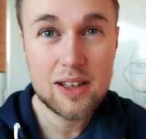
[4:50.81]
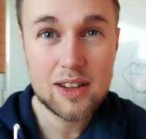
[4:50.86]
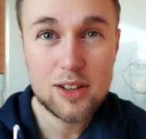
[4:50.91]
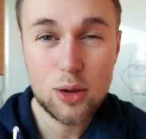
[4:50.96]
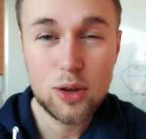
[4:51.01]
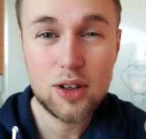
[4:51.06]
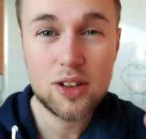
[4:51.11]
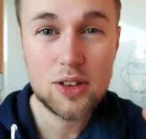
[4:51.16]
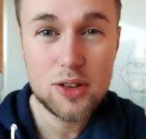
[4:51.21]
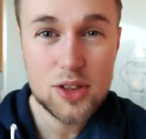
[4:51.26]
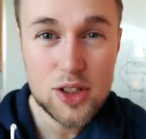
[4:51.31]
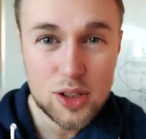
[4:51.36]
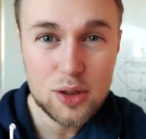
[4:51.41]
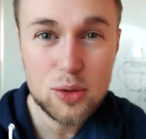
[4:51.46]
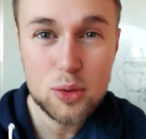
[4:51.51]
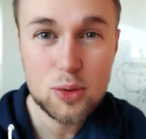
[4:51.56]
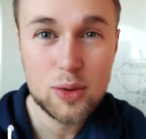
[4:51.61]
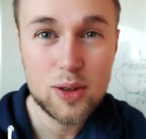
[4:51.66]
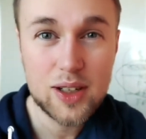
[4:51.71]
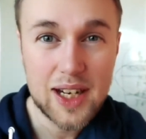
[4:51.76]
talk to
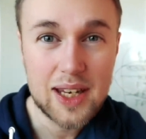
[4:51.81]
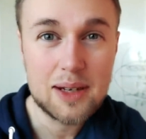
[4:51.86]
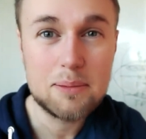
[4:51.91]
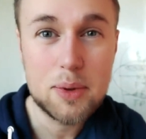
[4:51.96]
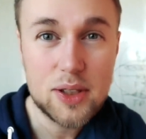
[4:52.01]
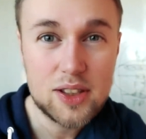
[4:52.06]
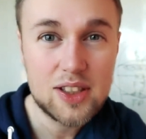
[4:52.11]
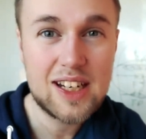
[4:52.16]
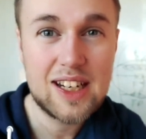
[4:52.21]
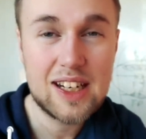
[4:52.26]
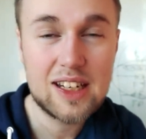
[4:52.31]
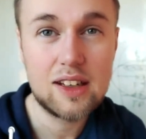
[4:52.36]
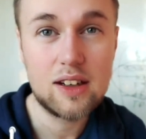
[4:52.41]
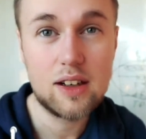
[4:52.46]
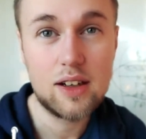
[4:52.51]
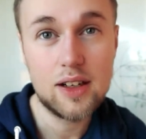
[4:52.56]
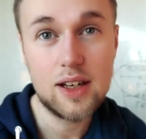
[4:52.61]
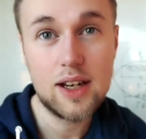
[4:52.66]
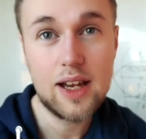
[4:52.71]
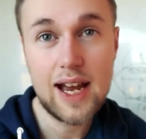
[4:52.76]
you in
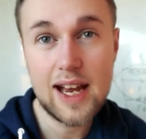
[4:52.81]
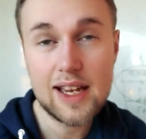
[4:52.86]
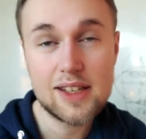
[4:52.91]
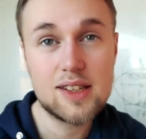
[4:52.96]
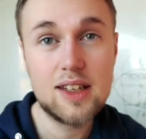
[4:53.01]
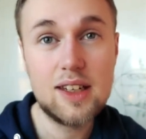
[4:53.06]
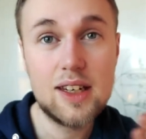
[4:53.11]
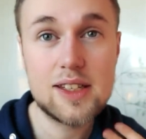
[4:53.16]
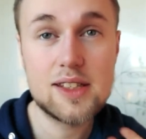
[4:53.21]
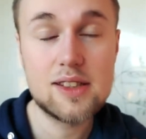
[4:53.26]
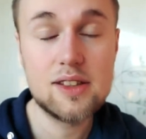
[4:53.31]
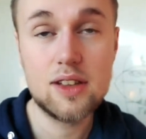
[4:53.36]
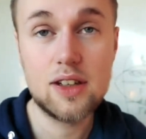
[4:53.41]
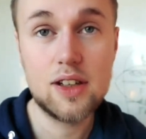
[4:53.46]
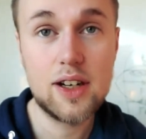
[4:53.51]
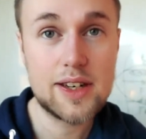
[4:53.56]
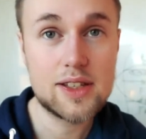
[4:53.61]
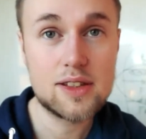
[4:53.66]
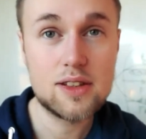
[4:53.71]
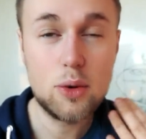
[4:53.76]
particular, as a listener,
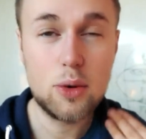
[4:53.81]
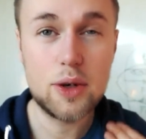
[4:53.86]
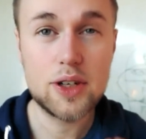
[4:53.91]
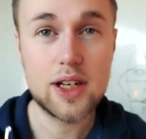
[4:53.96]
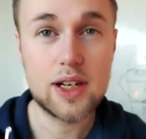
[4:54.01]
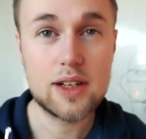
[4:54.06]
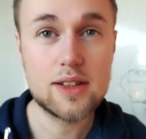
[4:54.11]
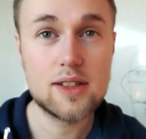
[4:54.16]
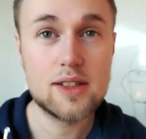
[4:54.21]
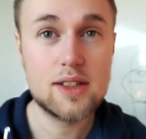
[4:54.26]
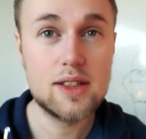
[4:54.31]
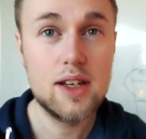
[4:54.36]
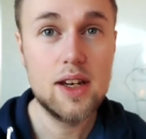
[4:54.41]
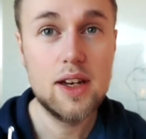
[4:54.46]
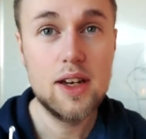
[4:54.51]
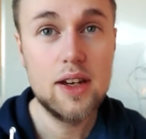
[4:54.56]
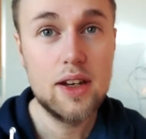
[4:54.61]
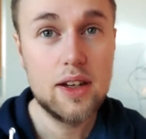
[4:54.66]
as the audience,